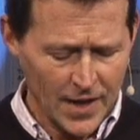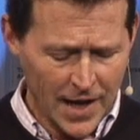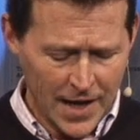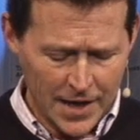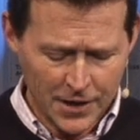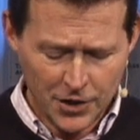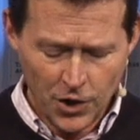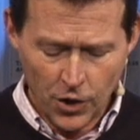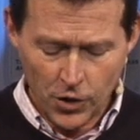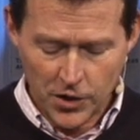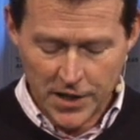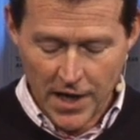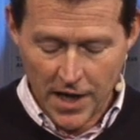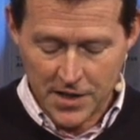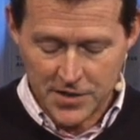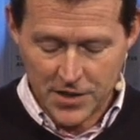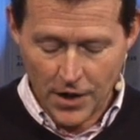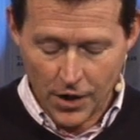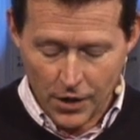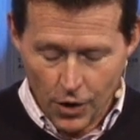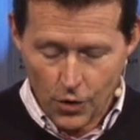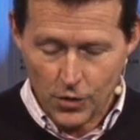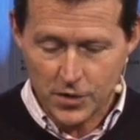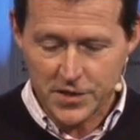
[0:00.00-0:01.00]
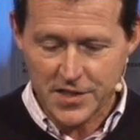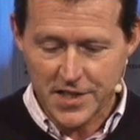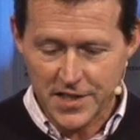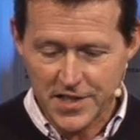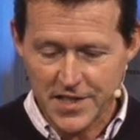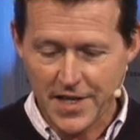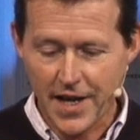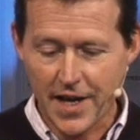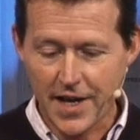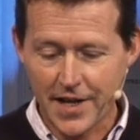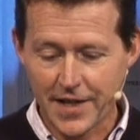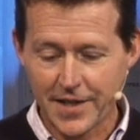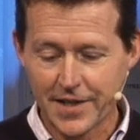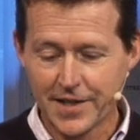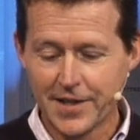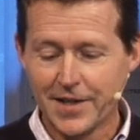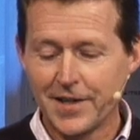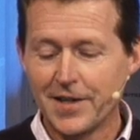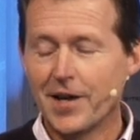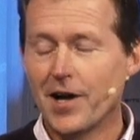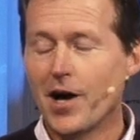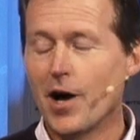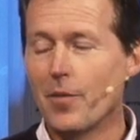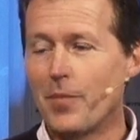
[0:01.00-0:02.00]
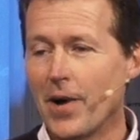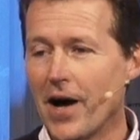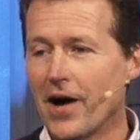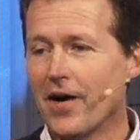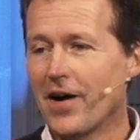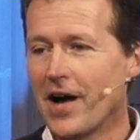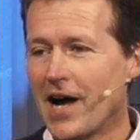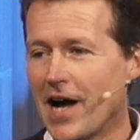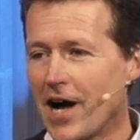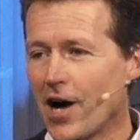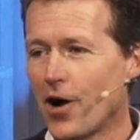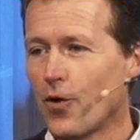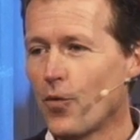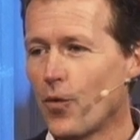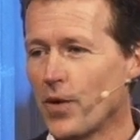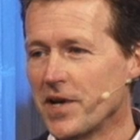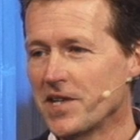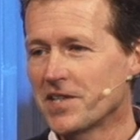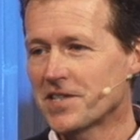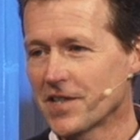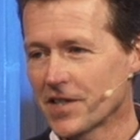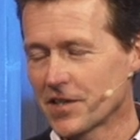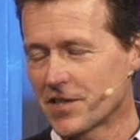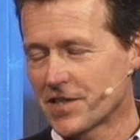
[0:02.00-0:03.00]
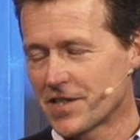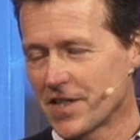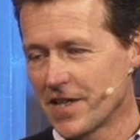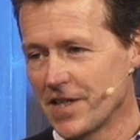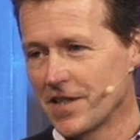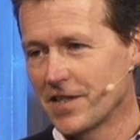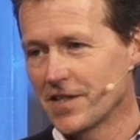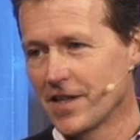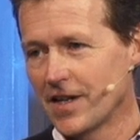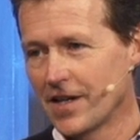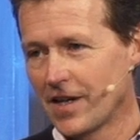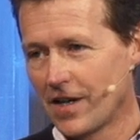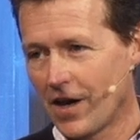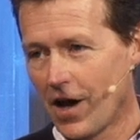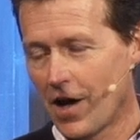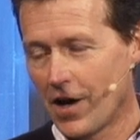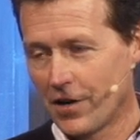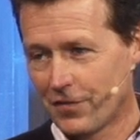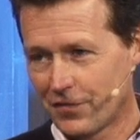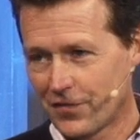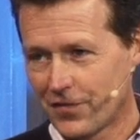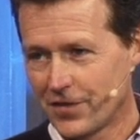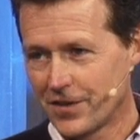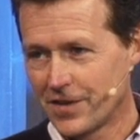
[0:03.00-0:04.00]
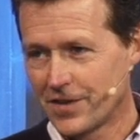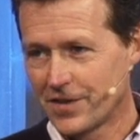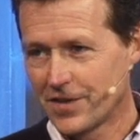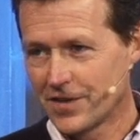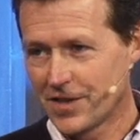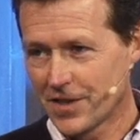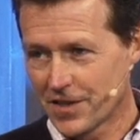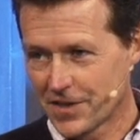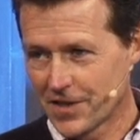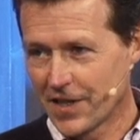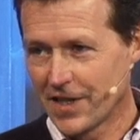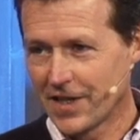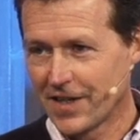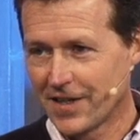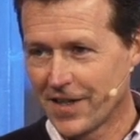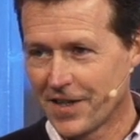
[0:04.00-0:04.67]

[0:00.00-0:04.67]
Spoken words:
And God has a lot to say about how we succeed in life, doesn't he?